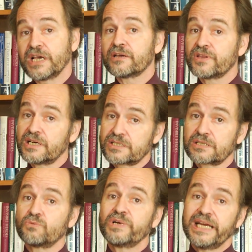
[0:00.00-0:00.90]
Thus,
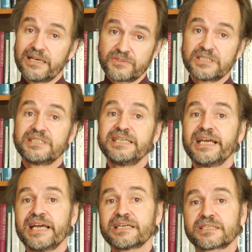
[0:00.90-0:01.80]
we have to
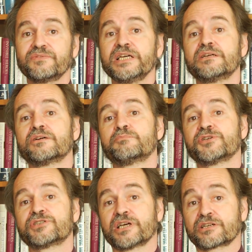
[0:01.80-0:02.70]
deactivate her
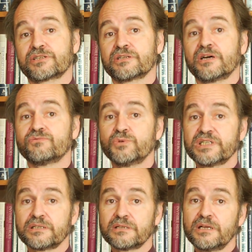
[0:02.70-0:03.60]
projection of
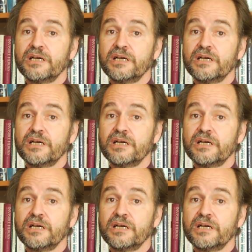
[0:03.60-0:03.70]
will,